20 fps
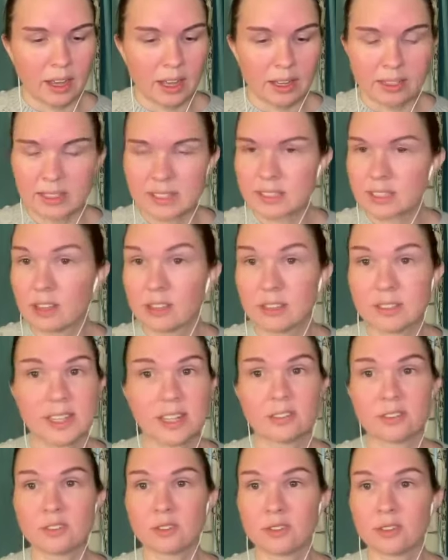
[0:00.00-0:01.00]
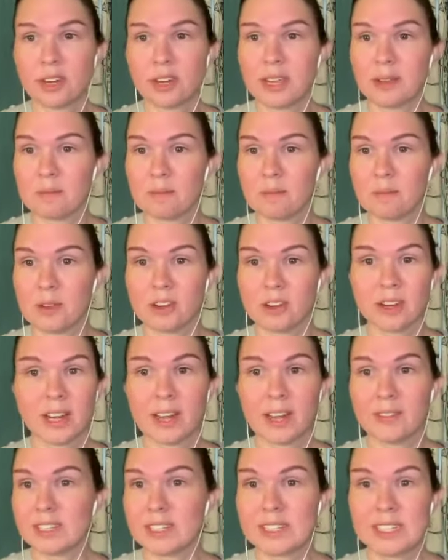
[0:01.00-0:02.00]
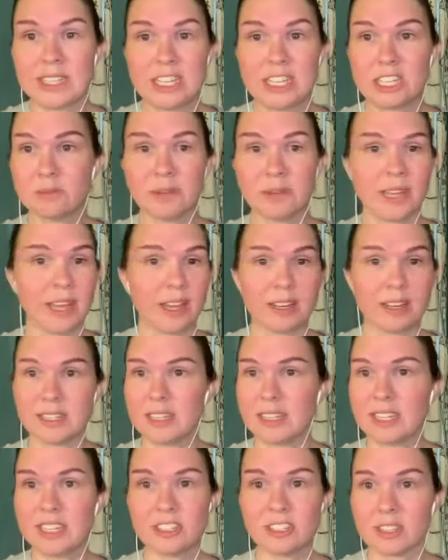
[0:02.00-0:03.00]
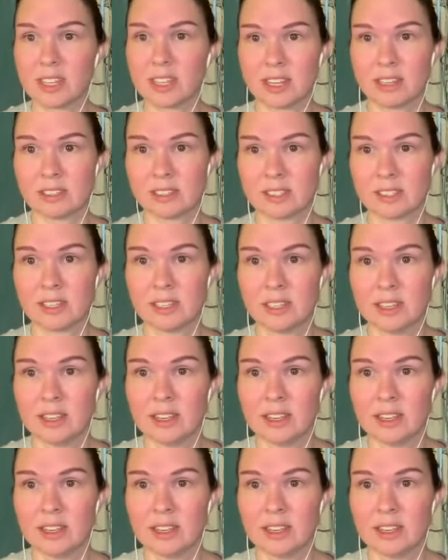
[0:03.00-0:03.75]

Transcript: this all sounds great, but you're going to have to teach me how to teach this.